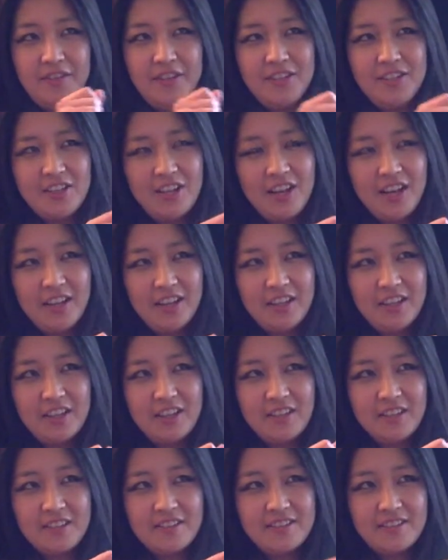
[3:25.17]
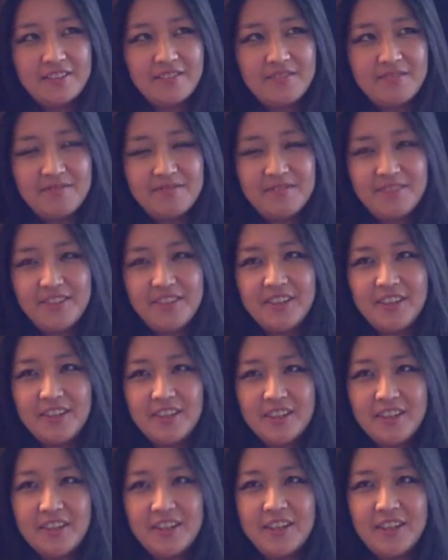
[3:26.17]
fish eye hooks,
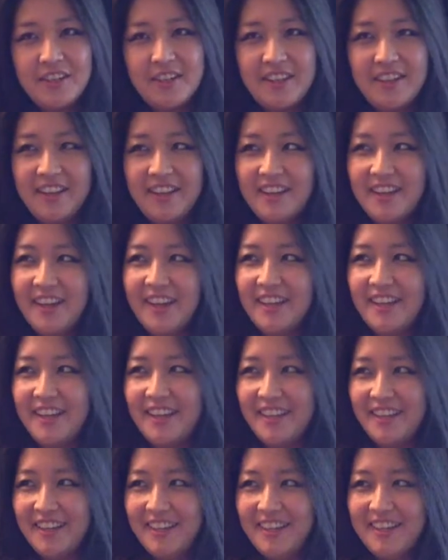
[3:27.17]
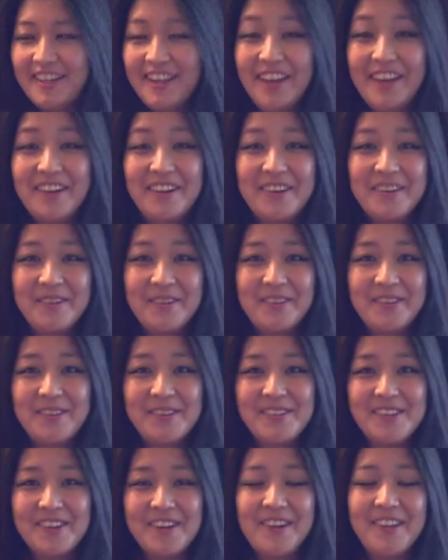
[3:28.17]
hook and eye. I don't know what
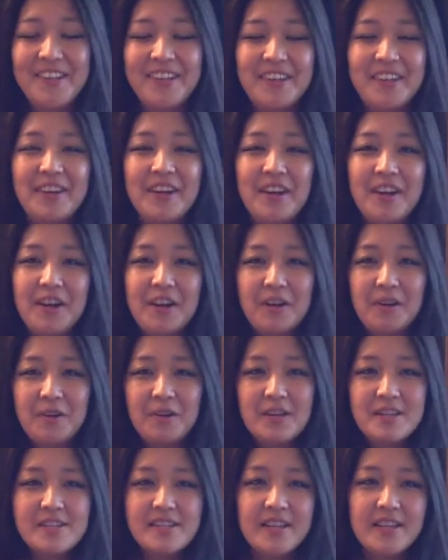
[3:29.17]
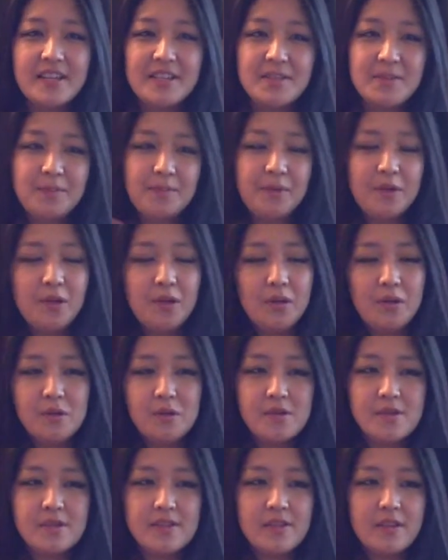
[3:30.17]
those are called, like corsets,
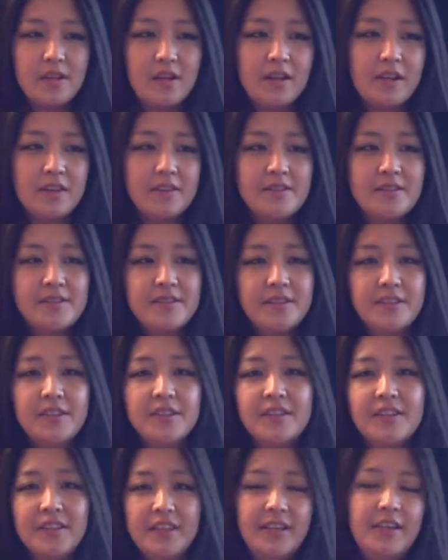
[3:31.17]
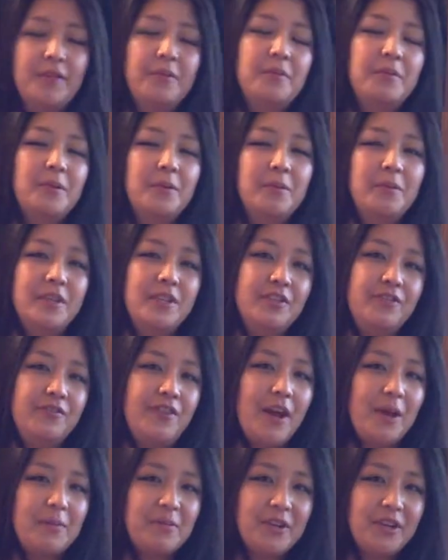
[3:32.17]
bows, silk, like which
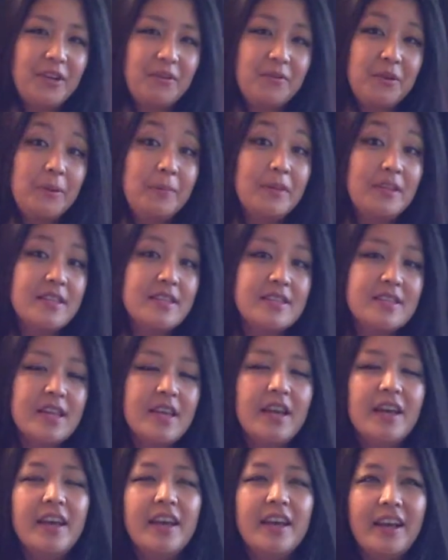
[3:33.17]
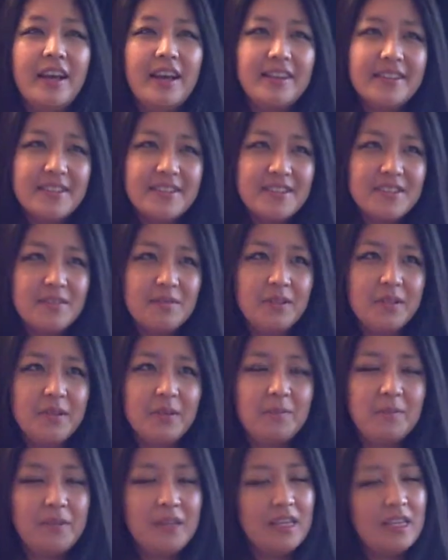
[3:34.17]
fabric, ribbons. It doesn't
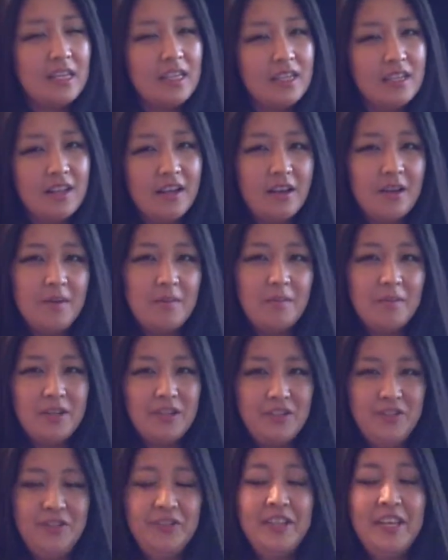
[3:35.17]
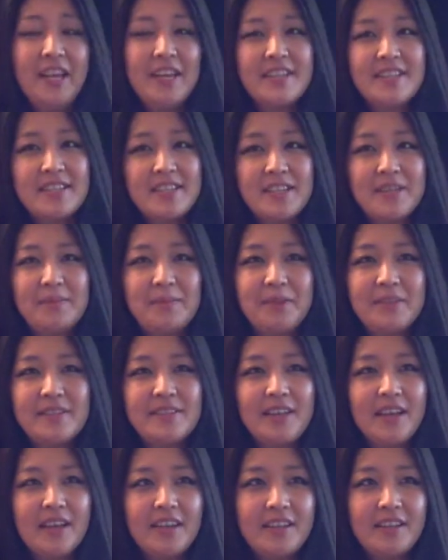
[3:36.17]
really mean much to the SE
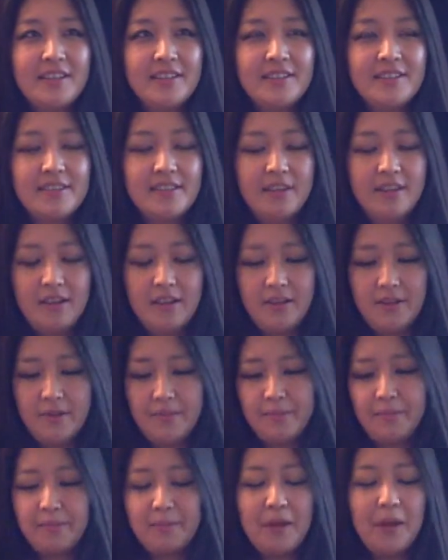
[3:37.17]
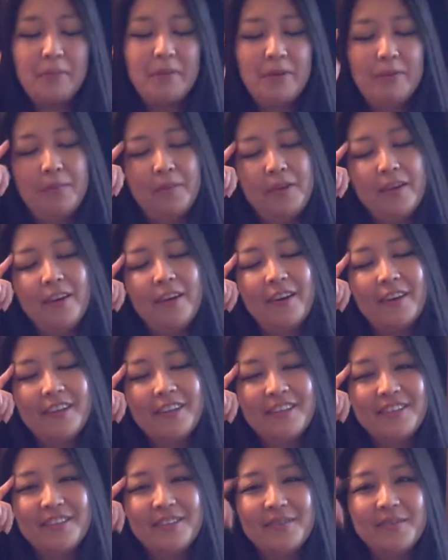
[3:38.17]
besides, I mean,
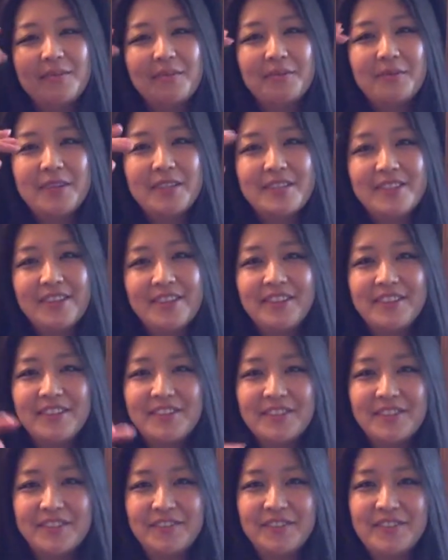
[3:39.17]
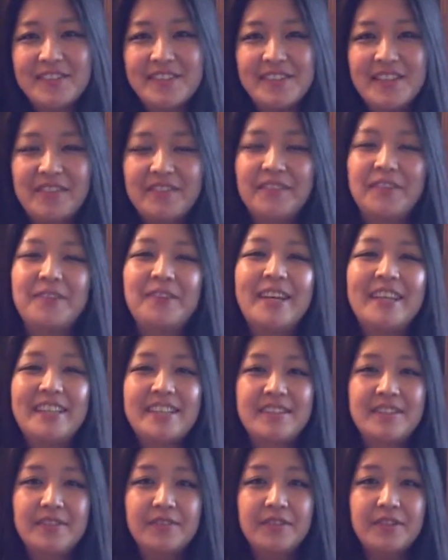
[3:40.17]
beyond what's on the surface level,
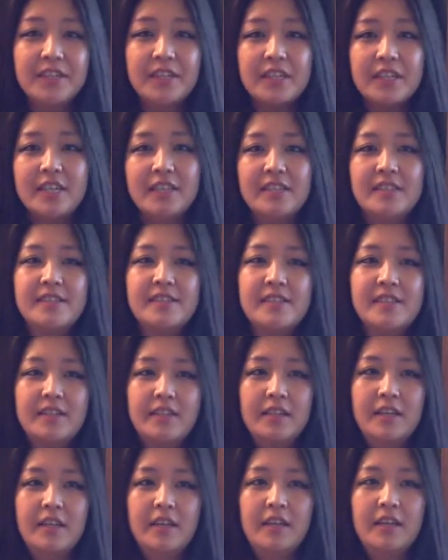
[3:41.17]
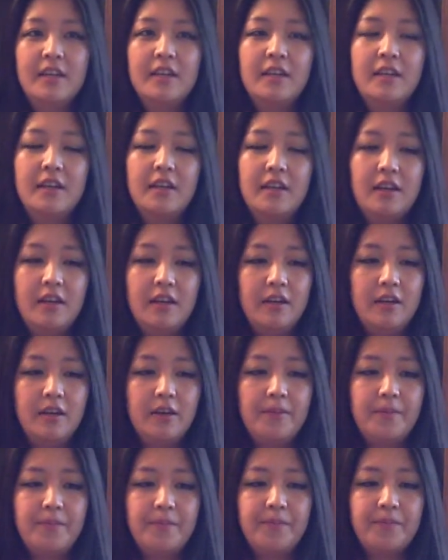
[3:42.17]
right? Does it feel good? Does
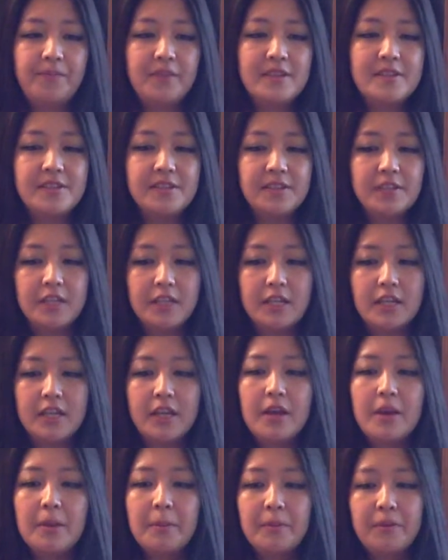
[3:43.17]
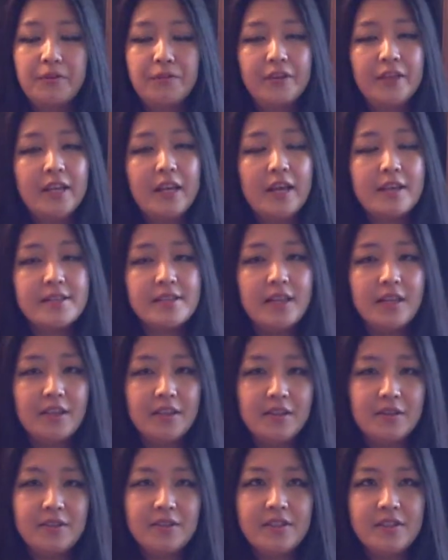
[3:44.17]
it look good? But for the
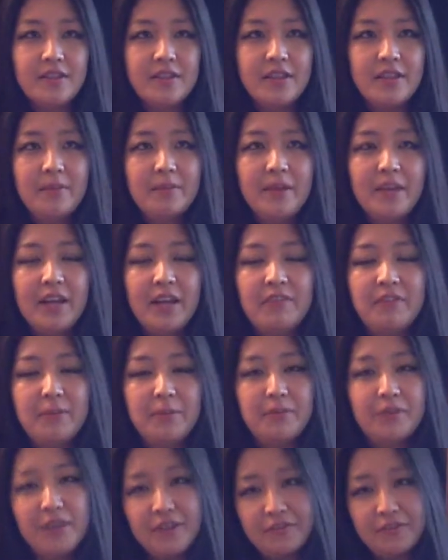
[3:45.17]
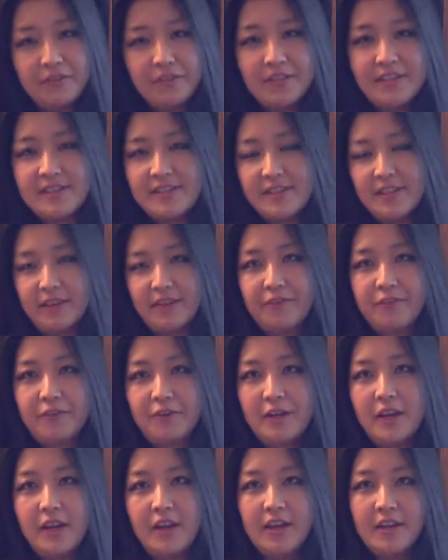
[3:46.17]
SI user, they might have a preference like
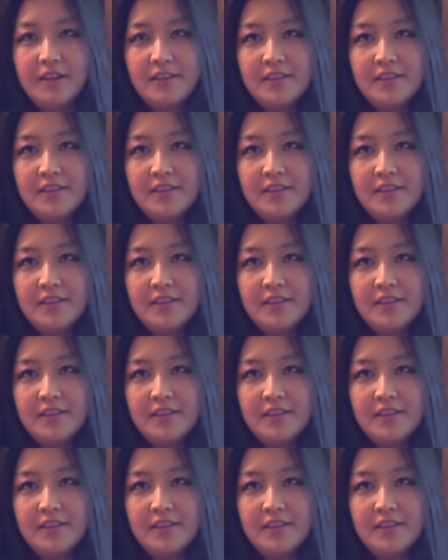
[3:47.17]
for